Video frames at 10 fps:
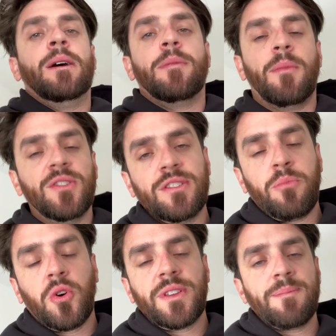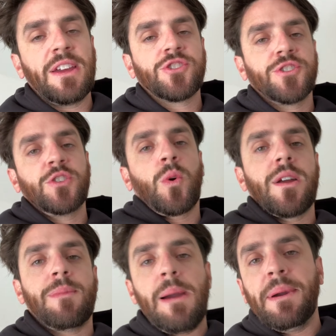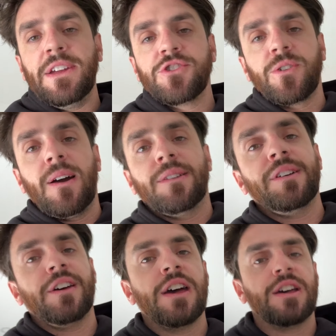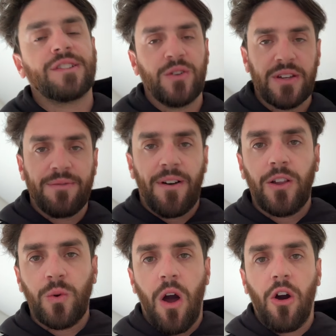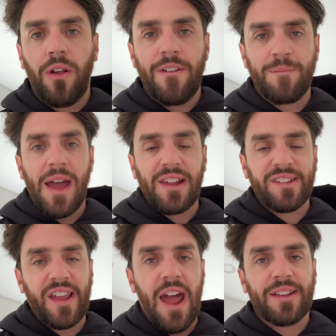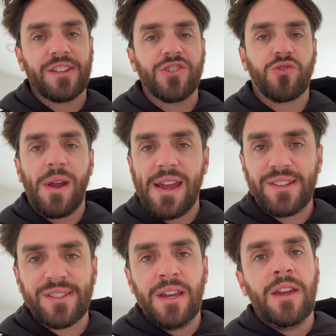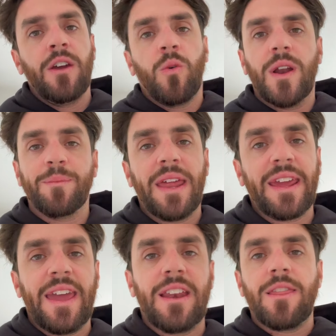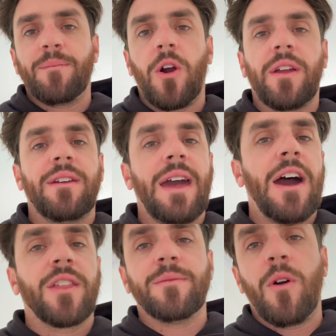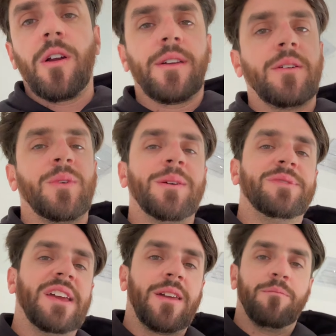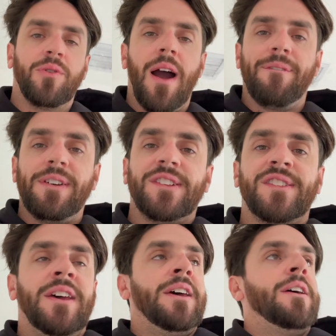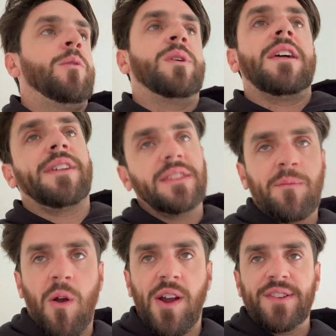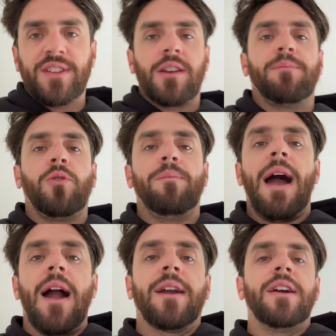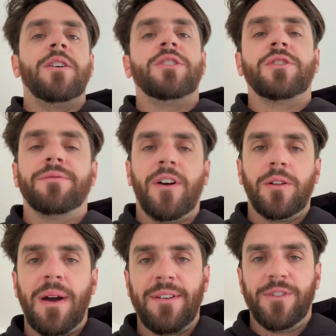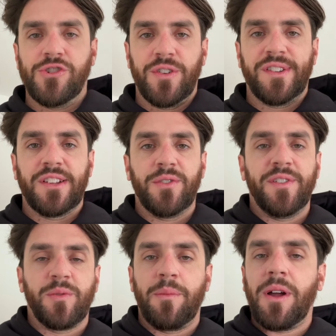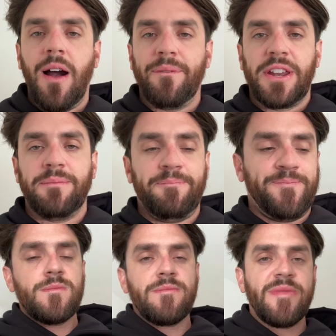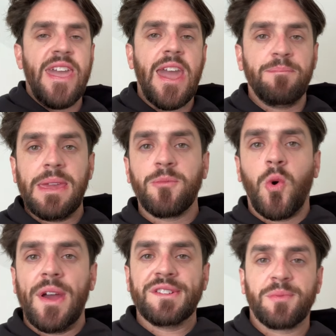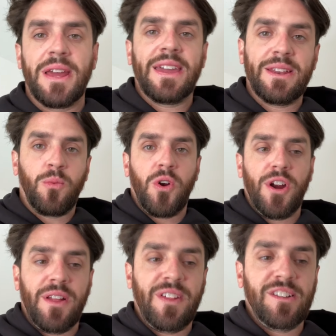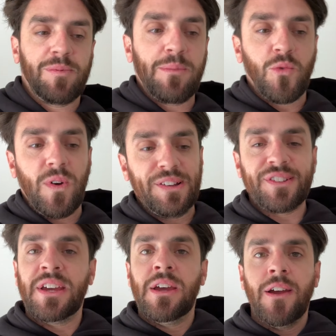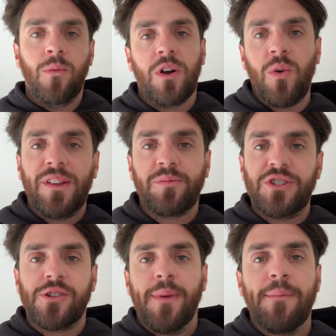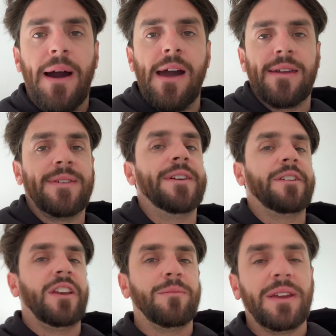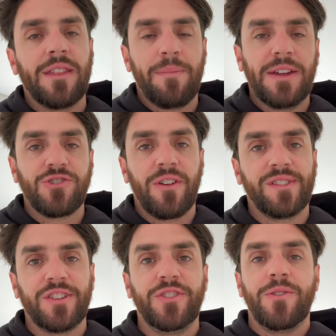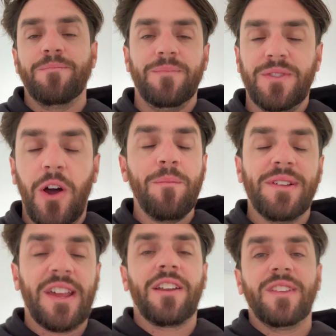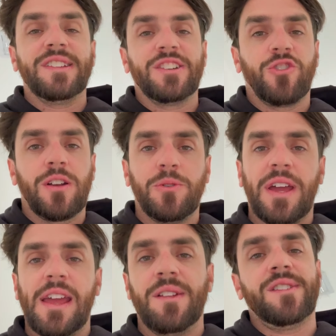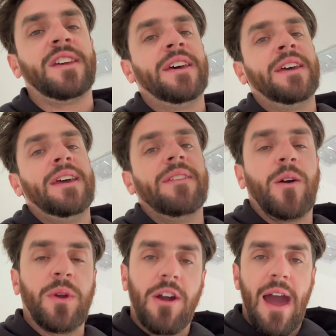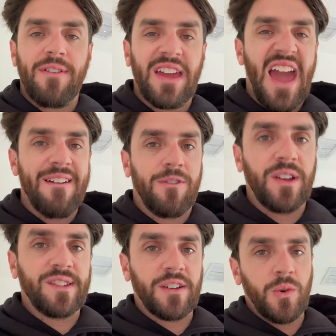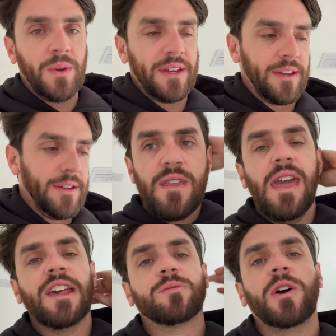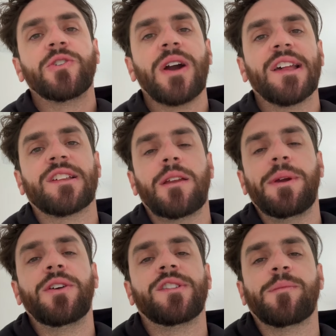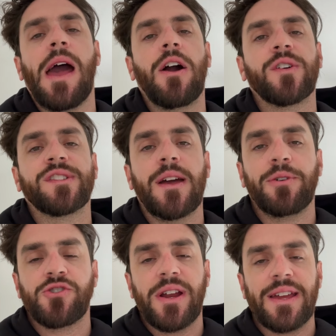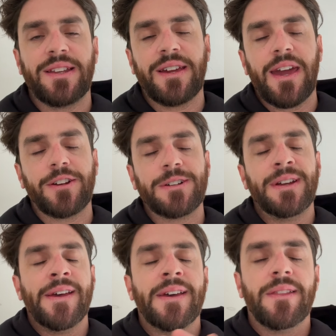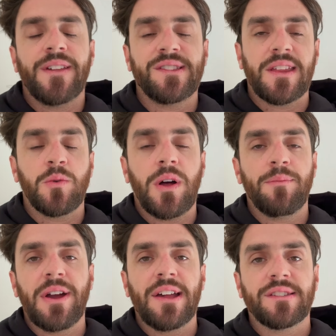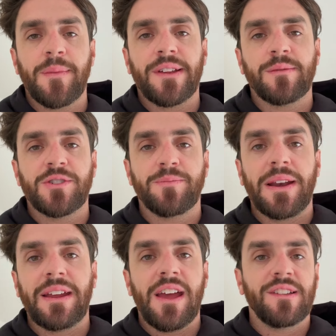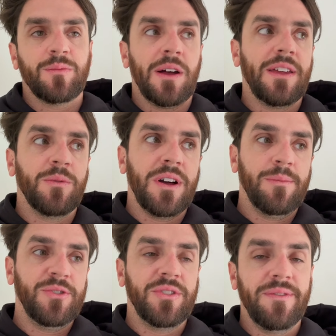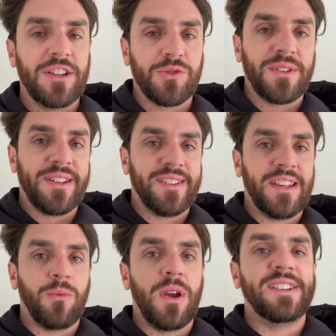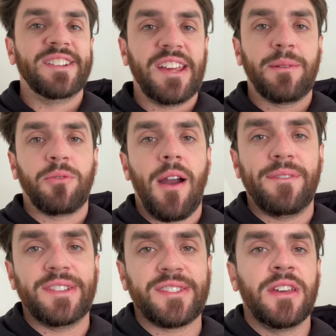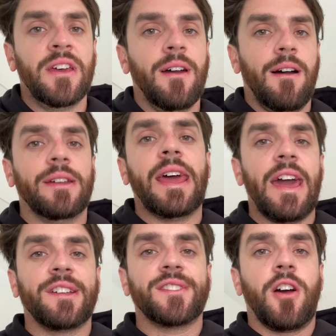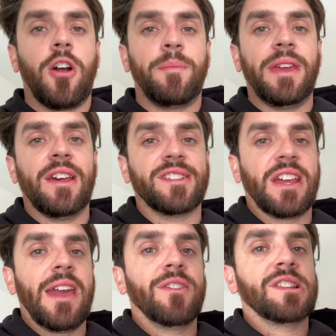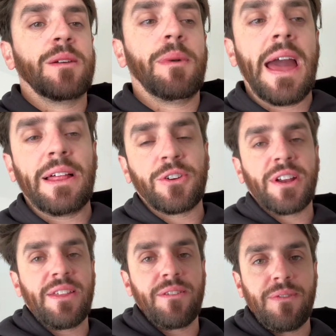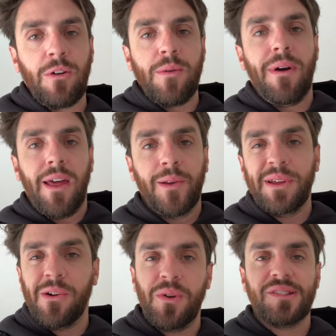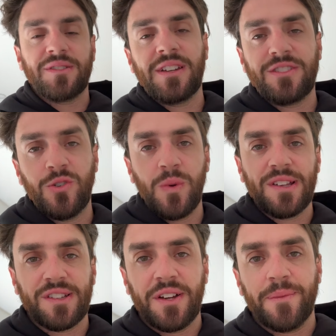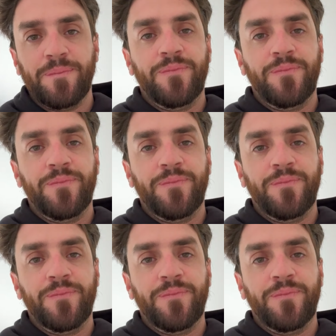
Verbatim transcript: But most importantly, make sure you are in my Patreon so you can follow all of my exact trades when I'm getting into the market, out of the market, when I'm taking profits, when I think the market's gonna pull back. You can follow my future signals when I'm confident and meme coins when I get word on these meme coins, what coins we should be buying, me being the Patreon so you don't miss out on these incredible gains that we are having every single week. As well, you guys need to be using my Algo Sniper trading indicator. This thing will help you guys to make so much money as well. It will help you to visually see when to take profits on XRP as it gave us a buy alert at the very bottom here recently two weeks ago.